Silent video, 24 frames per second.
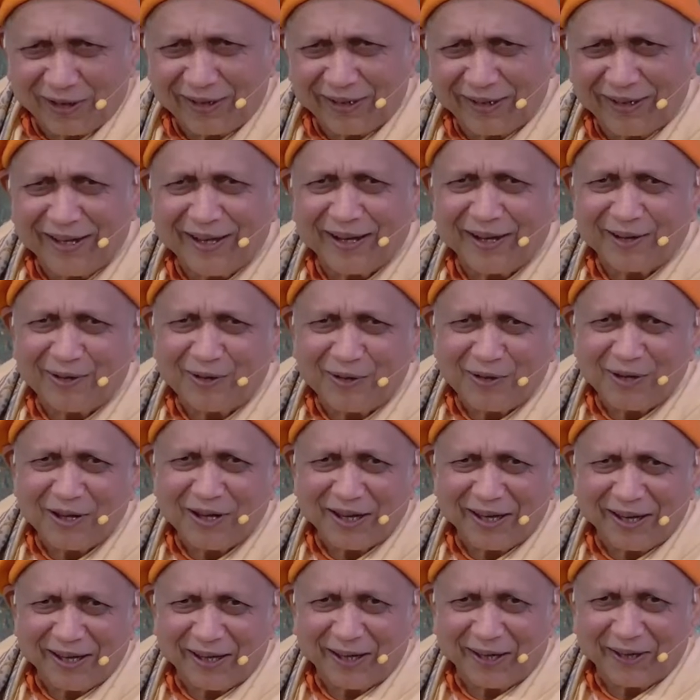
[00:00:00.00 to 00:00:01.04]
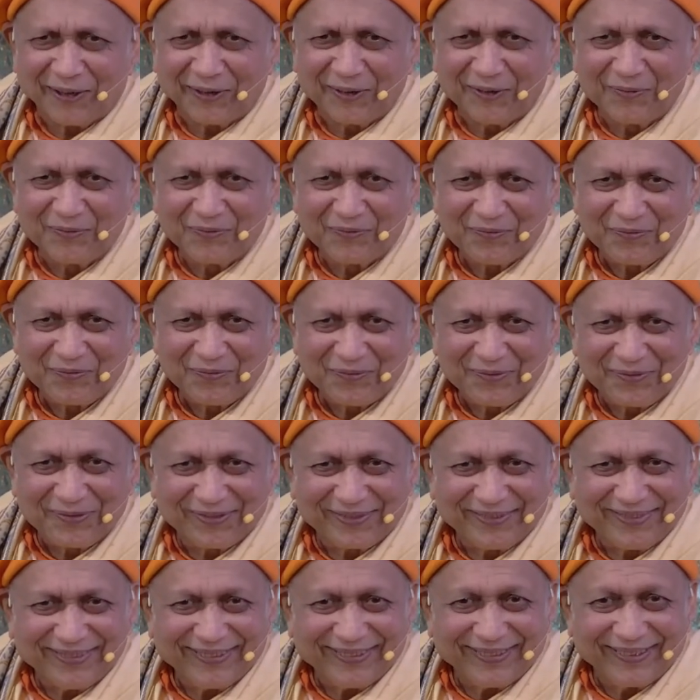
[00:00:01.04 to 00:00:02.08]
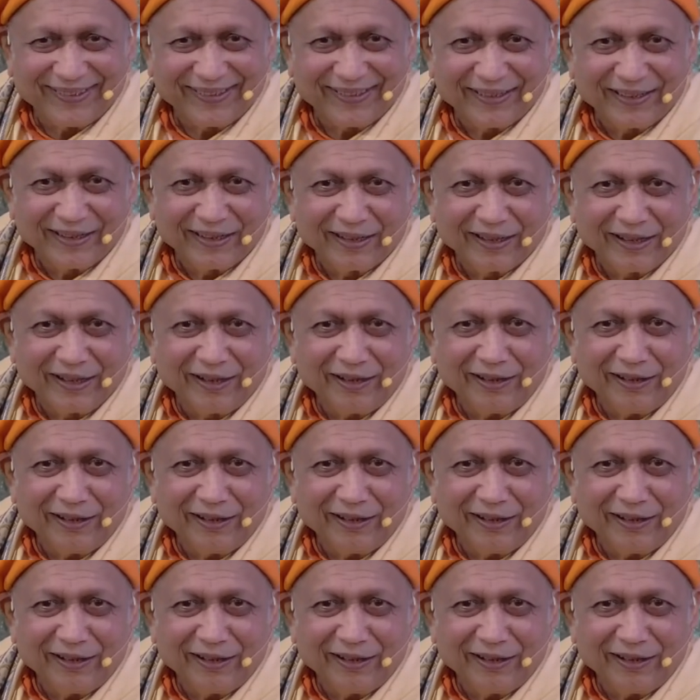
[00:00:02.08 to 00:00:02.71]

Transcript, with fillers: Okay, yeah, okay. Mm.